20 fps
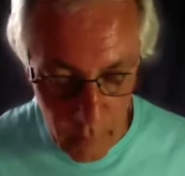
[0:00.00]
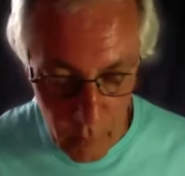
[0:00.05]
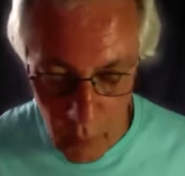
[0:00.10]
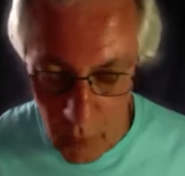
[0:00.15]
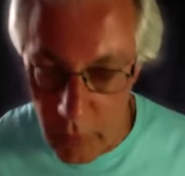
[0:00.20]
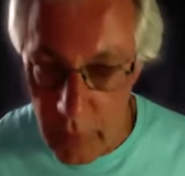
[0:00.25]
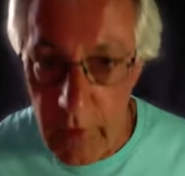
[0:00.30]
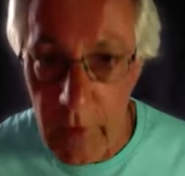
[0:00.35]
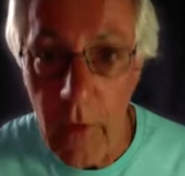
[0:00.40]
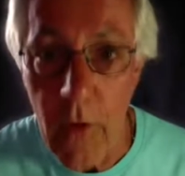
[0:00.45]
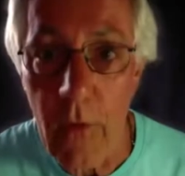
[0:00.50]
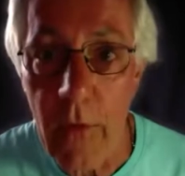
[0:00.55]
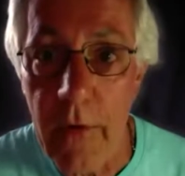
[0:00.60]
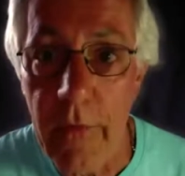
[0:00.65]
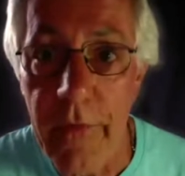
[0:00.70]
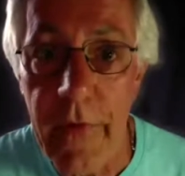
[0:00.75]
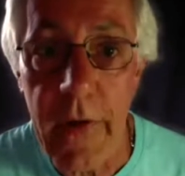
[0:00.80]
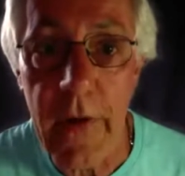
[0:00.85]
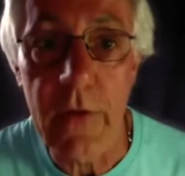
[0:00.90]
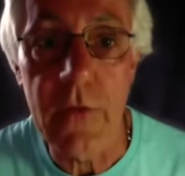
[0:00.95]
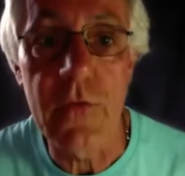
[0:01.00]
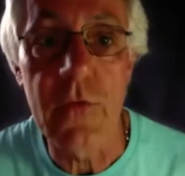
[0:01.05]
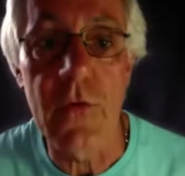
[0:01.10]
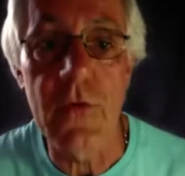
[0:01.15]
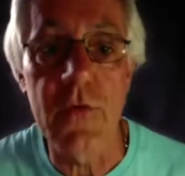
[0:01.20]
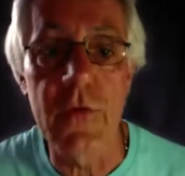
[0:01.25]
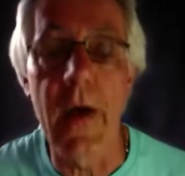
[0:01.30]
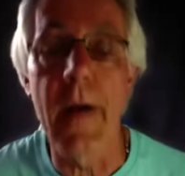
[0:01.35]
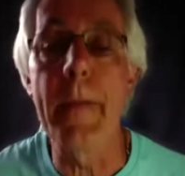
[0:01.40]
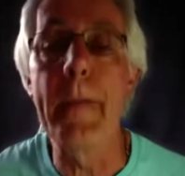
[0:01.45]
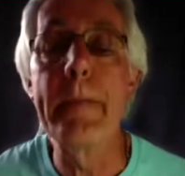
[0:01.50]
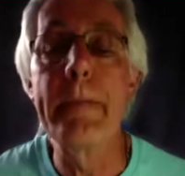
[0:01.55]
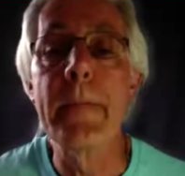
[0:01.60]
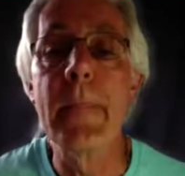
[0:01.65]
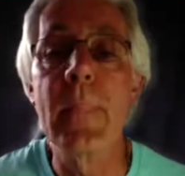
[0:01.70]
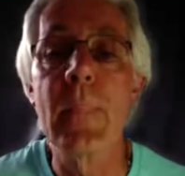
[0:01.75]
won't need all your fingers just yet.